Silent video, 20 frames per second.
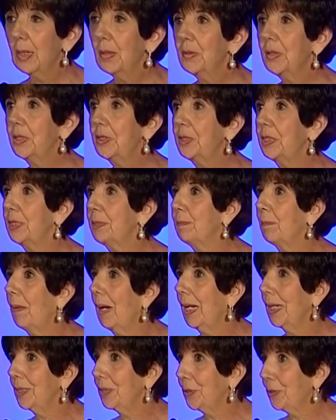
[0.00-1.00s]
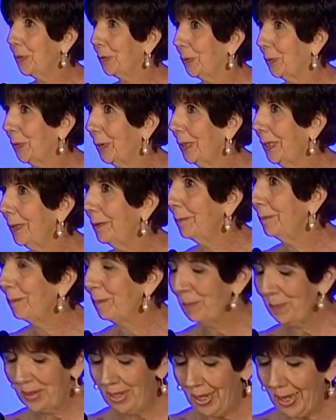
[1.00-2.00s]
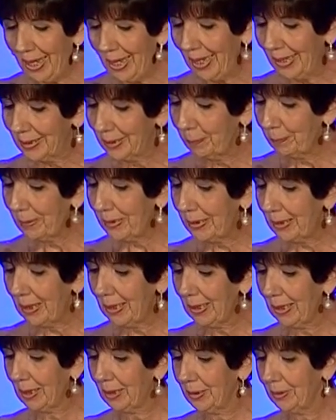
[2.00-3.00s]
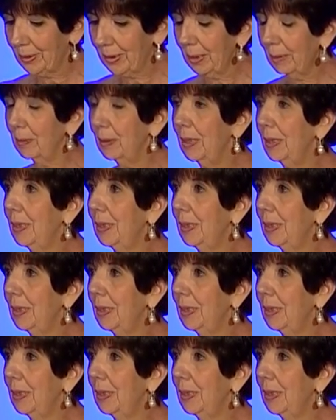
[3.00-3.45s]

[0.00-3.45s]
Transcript: This is my story, and it began